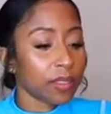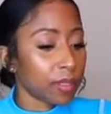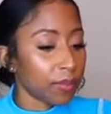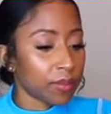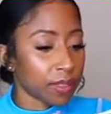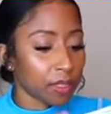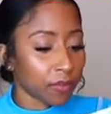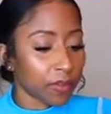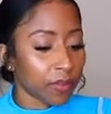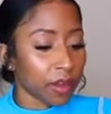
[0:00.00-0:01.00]
Temperance
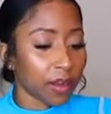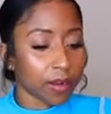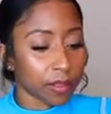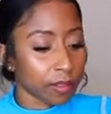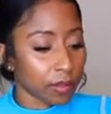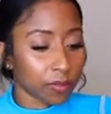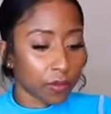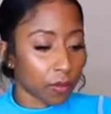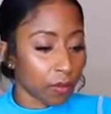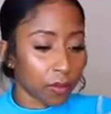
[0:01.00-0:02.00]
in reverse,
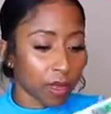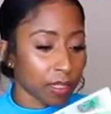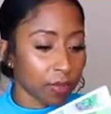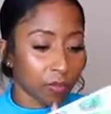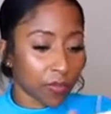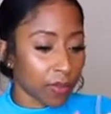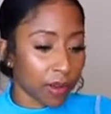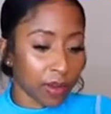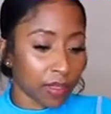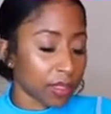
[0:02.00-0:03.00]
4 of Wands in
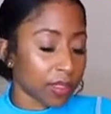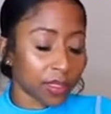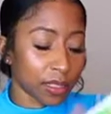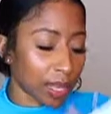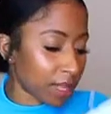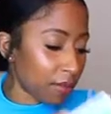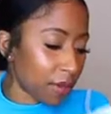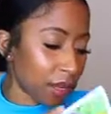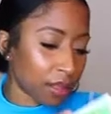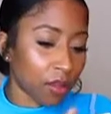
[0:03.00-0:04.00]
reverse is exactly
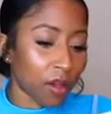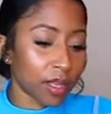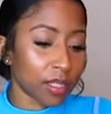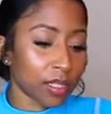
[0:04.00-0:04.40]
what I thought.